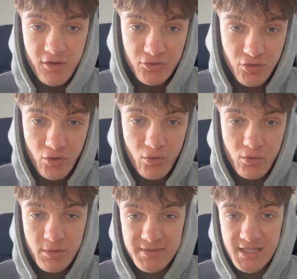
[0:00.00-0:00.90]
to
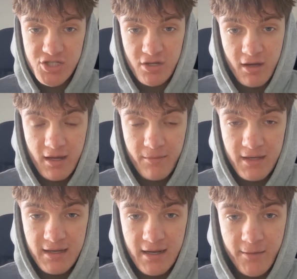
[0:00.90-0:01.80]
the position I am in
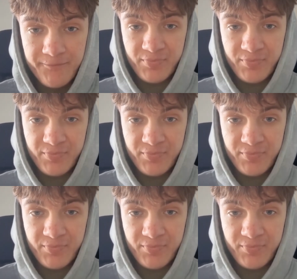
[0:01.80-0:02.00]
now,